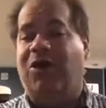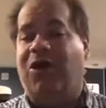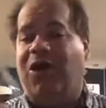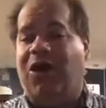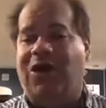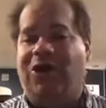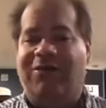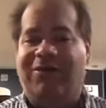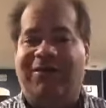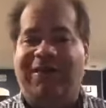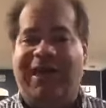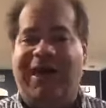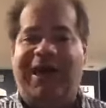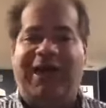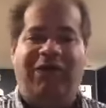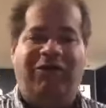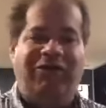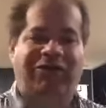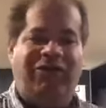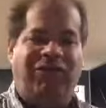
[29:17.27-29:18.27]
are
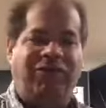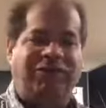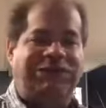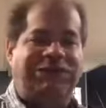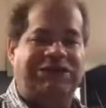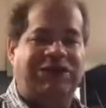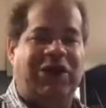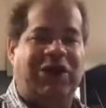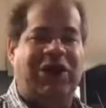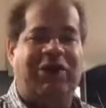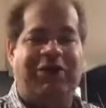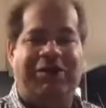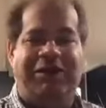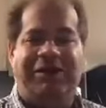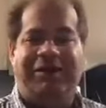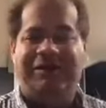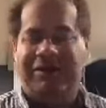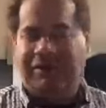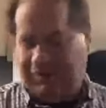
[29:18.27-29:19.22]
allowed versus aren't.